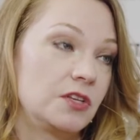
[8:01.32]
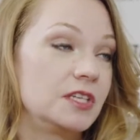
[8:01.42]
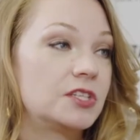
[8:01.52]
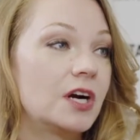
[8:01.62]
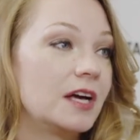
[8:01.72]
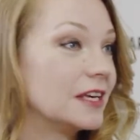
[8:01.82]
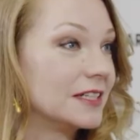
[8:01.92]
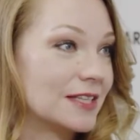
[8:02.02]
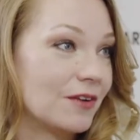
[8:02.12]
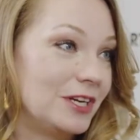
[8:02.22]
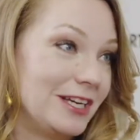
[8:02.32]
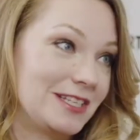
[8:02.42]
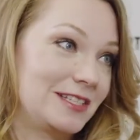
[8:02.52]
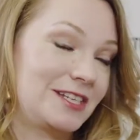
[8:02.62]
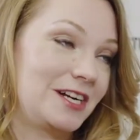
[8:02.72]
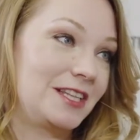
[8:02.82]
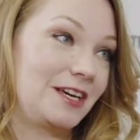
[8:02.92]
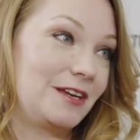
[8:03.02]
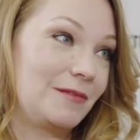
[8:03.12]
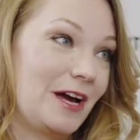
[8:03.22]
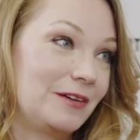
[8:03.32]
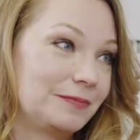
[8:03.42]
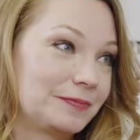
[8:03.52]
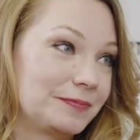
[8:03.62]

So these are all things that we need to start thinking about.